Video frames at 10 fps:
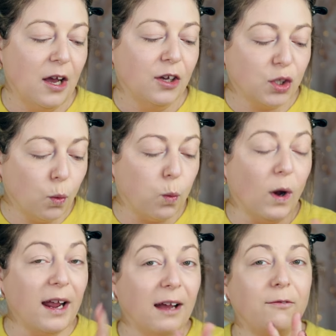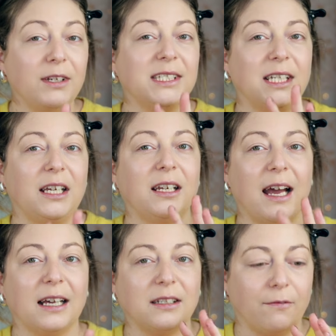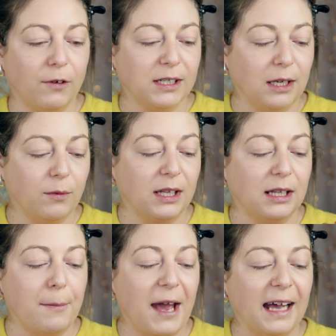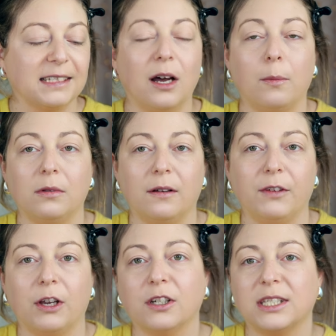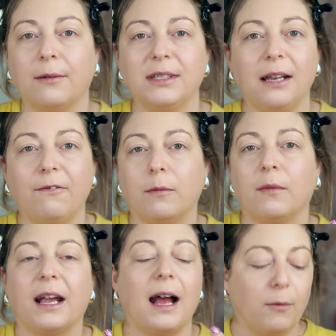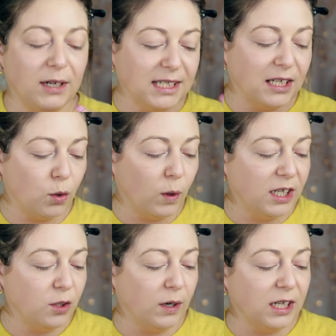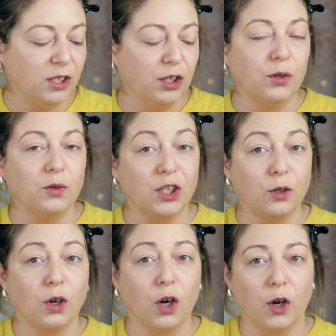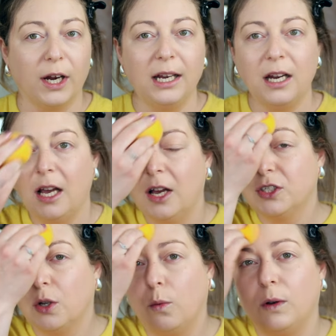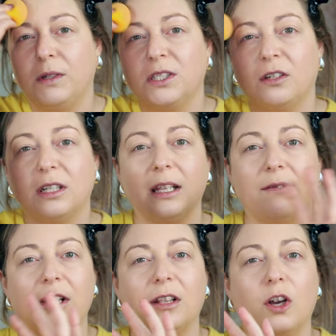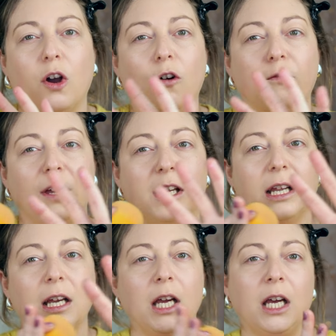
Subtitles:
So what have we seen as of recent within the past couple of years? I would say from like, I want to say 2022 to current. So when we started leaving the COVID